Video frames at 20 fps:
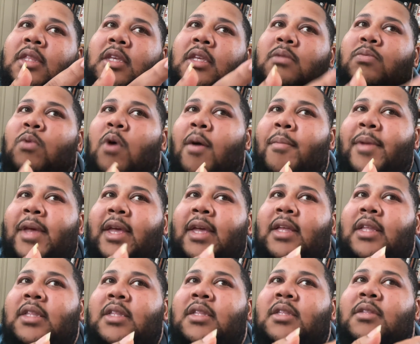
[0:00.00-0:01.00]

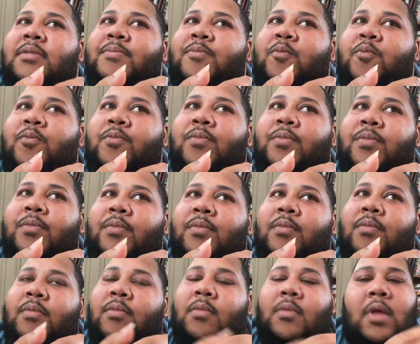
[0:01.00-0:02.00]
woman?
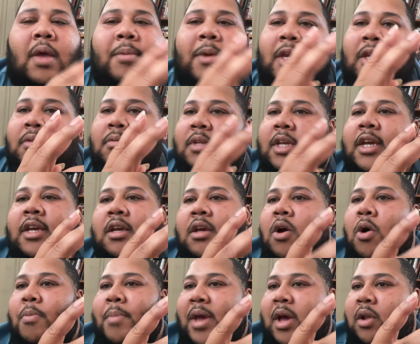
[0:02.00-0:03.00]
I mean, it can
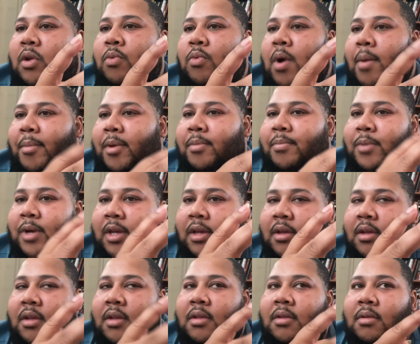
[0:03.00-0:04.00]
go male or woman, but
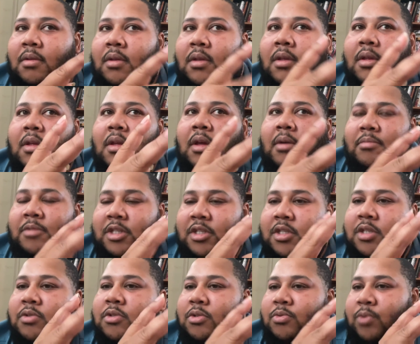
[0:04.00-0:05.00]
I'm just
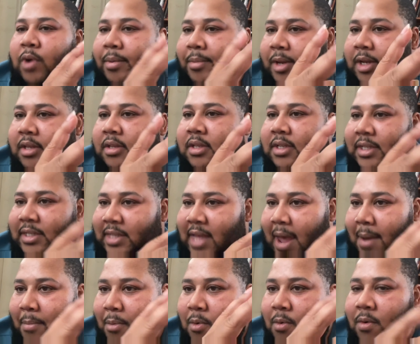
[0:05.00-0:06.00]
using women as an
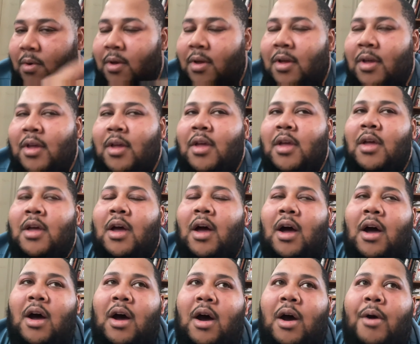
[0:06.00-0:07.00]
example.
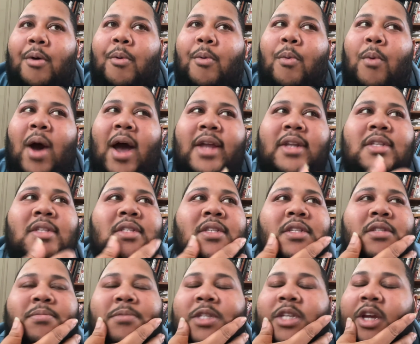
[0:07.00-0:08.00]
Why does
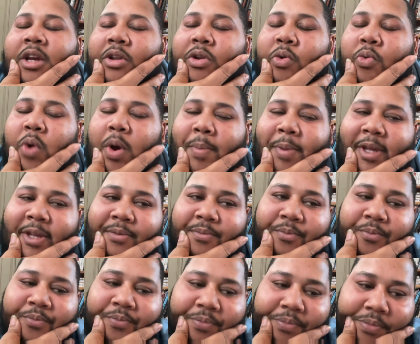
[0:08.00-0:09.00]
this particular woman
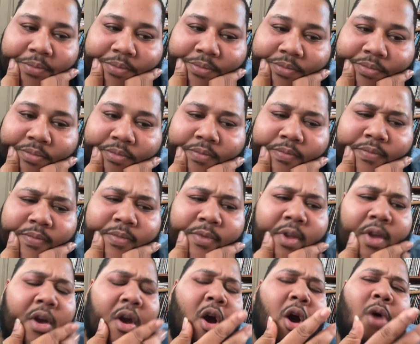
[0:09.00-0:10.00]

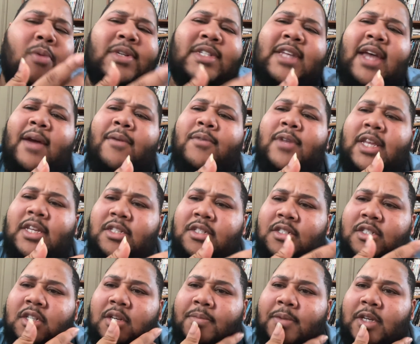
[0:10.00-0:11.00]
always have
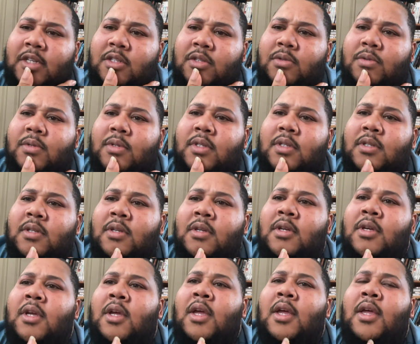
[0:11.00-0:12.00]
relationship issues?
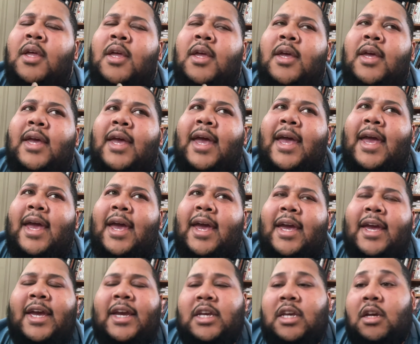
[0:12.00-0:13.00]

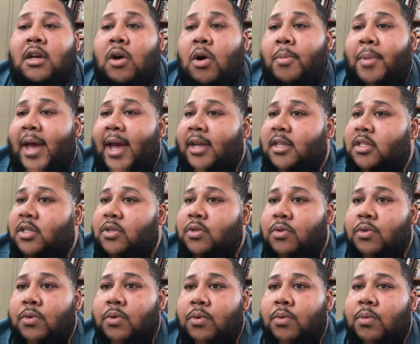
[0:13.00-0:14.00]
And it could go back
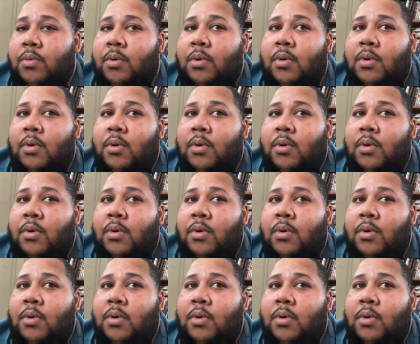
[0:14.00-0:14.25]
to